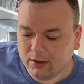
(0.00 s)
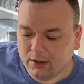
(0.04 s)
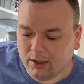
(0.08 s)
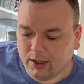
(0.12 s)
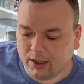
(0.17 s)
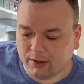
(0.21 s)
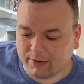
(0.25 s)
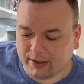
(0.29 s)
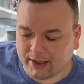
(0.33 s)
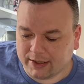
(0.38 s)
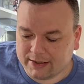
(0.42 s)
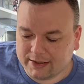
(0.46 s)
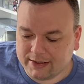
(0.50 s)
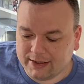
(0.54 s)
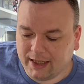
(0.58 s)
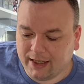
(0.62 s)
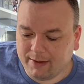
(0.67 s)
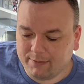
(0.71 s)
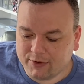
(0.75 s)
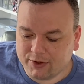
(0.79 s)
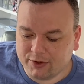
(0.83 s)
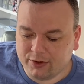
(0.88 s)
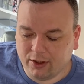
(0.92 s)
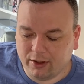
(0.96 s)
Now that
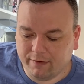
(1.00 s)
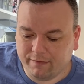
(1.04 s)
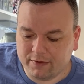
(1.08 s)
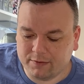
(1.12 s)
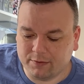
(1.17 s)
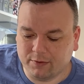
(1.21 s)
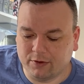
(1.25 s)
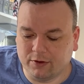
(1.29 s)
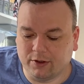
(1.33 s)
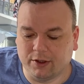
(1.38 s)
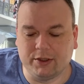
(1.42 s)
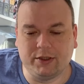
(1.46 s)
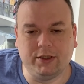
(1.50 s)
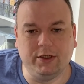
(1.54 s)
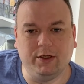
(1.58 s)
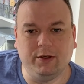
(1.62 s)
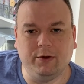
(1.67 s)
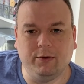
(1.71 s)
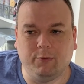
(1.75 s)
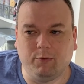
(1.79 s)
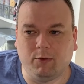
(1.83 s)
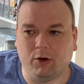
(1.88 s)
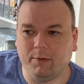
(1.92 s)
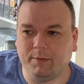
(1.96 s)
same service will cost you
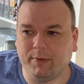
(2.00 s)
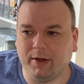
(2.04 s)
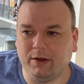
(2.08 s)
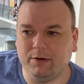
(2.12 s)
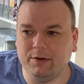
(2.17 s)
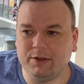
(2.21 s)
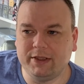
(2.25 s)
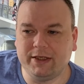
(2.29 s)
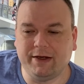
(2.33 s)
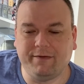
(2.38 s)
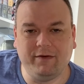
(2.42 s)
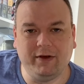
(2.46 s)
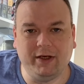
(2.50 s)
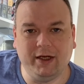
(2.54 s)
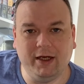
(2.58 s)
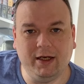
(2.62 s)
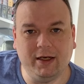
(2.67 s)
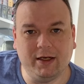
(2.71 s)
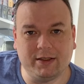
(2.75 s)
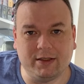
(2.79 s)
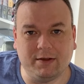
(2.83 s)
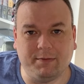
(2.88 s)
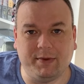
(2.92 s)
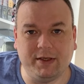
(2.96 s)

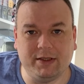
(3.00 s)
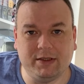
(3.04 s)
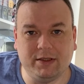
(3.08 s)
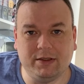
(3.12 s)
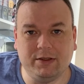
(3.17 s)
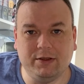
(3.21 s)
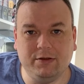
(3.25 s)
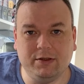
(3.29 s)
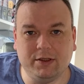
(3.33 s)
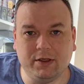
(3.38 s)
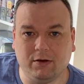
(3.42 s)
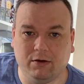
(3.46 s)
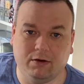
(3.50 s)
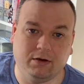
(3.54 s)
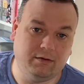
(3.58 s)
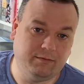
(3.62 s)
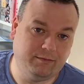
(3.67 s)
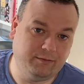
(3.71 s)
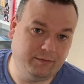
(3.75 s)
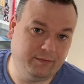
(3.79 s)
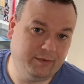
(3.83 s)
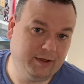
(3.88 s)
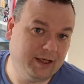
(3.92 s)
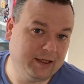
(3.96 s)
£1.17 as a business user, or
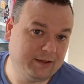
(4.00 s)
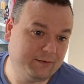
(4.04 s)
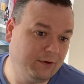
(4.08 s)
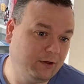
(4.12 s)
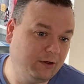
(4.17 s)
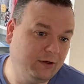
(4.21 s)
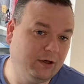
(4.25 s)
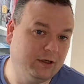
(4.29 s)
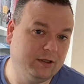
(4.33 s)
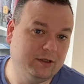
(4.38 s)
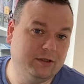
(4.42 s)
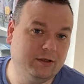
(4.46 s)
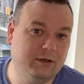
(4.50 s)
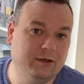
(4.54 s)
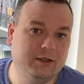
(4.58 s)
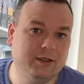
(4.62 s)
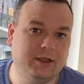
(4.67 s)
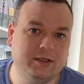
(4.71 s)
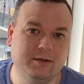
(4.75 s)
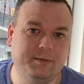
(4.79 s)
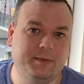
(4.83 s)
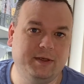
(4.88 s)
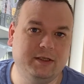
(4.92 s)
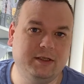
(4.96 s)
that's what it costs us
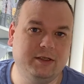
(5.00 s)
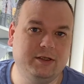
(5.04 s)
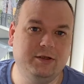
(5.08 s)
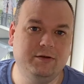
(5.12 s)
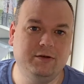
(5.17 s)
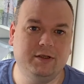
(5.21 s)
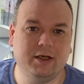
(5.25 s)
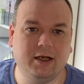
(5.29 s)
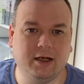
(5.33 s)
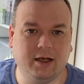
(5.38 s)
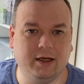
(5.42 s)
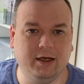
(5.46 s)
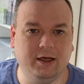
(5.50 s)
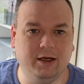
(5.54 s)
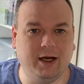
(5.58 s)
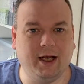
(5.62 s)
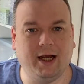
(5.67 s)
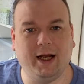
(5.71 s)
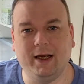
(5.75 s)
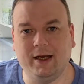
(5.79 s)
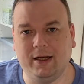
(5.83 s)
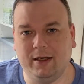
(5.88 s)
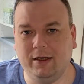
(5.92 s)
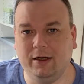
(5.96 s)
as a business user. You
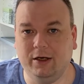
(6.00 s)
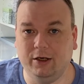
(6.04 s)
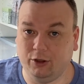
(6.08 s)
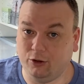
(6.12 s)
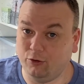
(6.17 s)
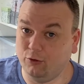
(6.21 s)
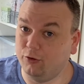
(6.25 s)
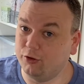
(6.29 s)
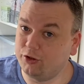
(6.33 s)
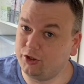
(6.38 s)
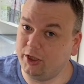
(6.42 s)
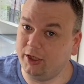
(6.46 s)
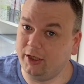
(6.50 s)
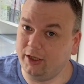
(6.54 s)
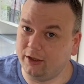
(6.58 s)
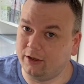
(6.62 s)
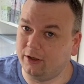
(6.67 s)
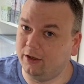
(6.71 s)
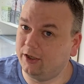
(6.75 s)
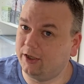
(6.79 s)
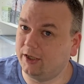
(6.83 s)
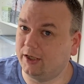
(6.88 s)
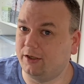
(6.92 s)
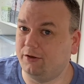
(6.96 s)
can negotiate your
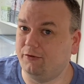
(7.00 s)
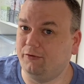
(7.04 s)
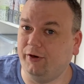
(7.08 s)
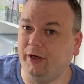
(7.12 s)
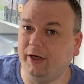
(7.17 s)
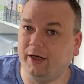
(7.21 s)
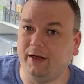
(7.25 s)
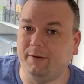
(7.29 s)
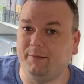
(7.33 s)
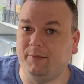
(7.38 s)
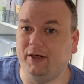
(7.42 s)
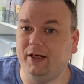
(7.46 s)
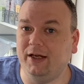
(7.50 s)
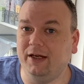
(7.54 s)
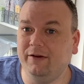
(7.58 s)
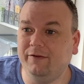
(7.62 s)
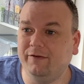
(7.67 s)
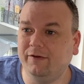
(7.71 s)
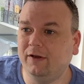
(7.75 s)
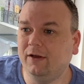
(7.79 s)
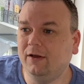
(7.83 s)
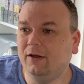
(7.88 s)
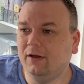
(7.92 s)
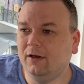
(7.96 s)
contracted rate, I believe.